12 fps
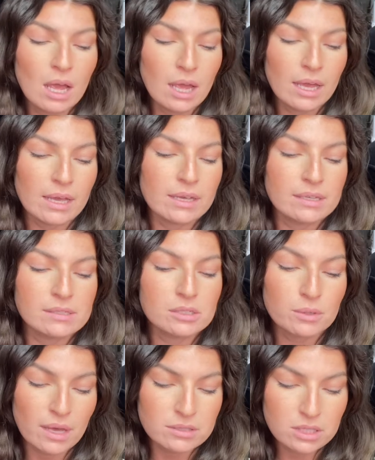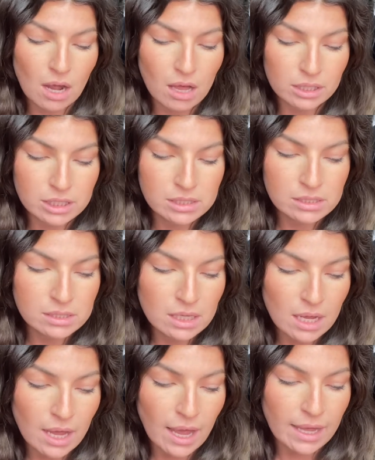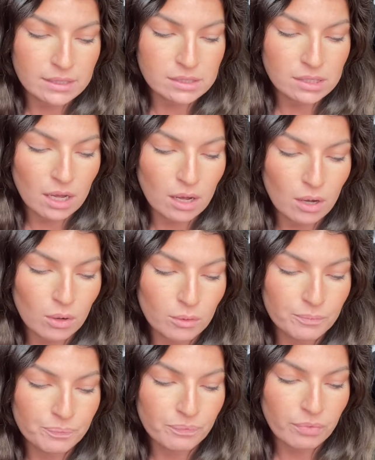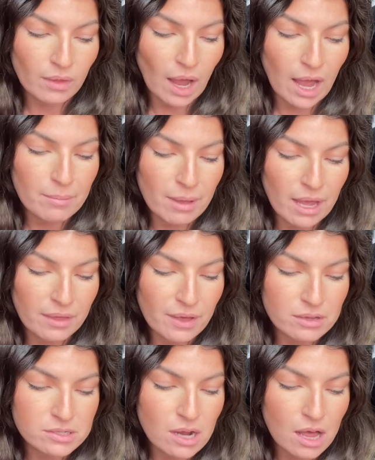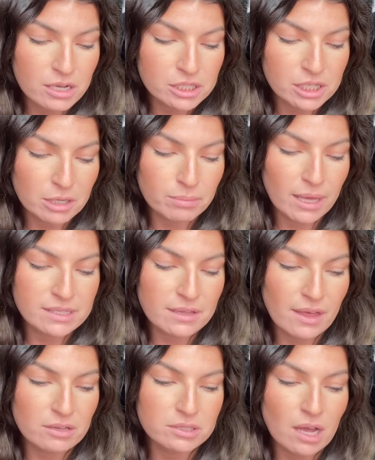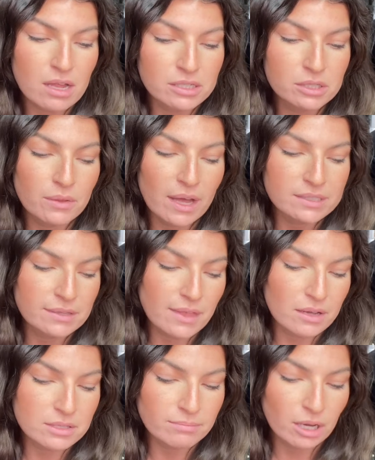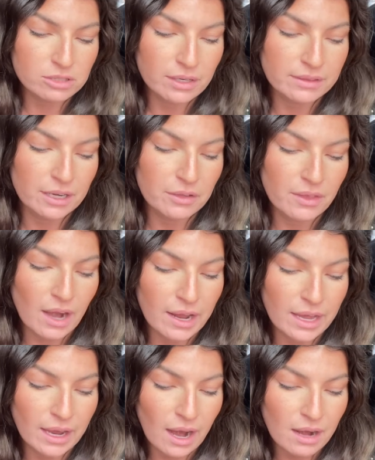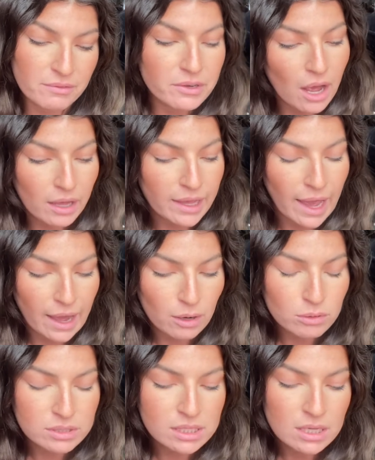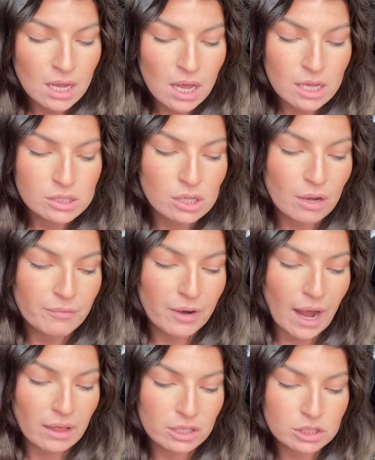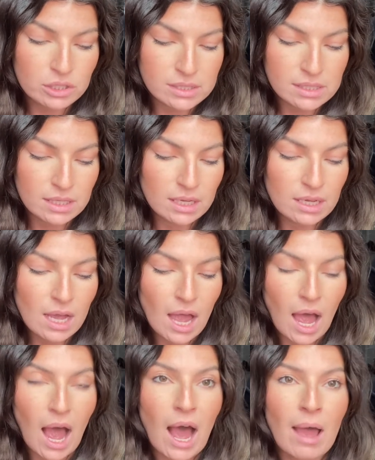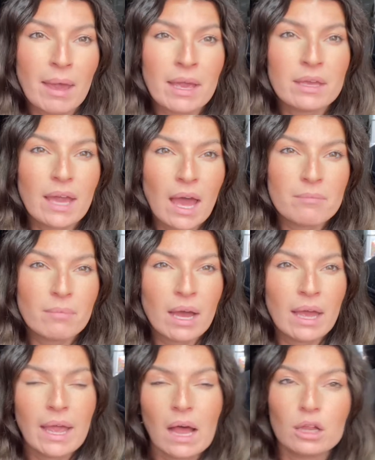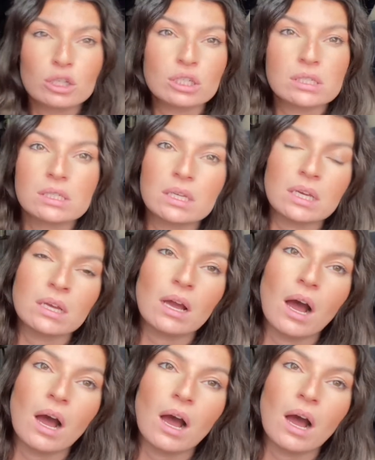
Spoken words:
is $2,000. And so I pay $1,000, Jared pays $1,000, so that's $1,000 right there that I can kind of knock out. So for electricity, I get my electricity